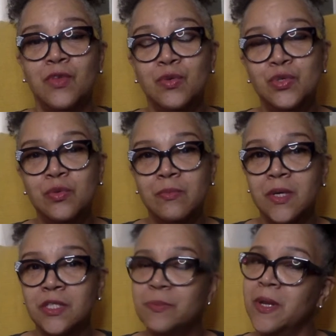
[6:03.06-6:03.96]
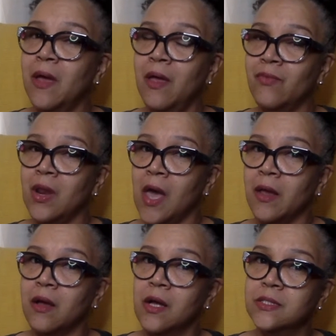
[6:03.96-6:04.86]
too much, but I have a lot of
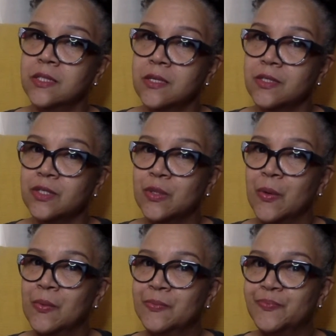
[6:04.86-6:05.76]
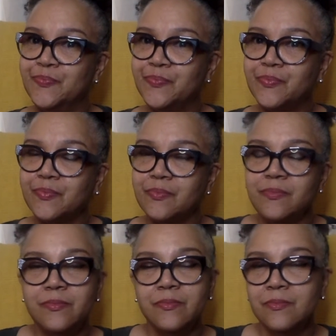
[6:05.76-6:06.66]
content, so
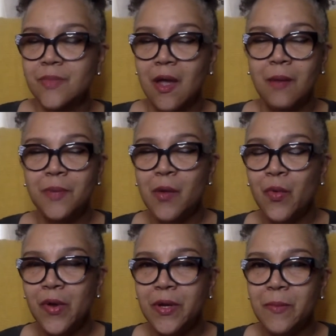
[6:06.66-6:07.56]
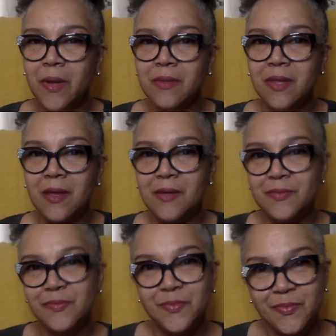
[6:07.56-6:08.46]
I'm not worried about that.
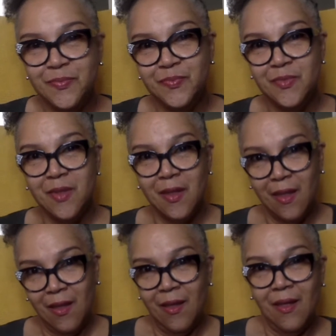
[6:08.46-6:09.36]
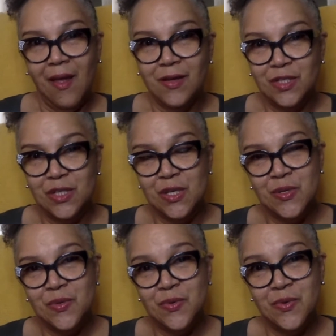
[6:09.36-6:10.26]
I'll see
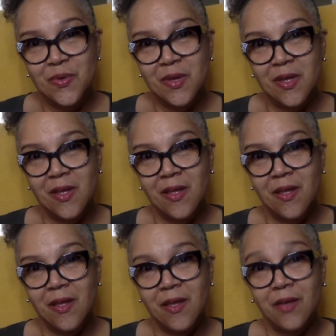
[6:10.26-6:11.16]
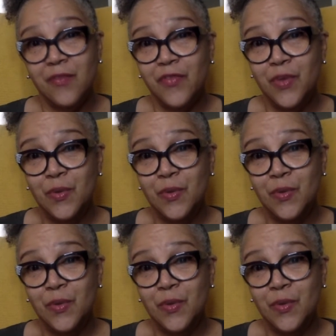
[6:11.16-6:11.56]
you in a few.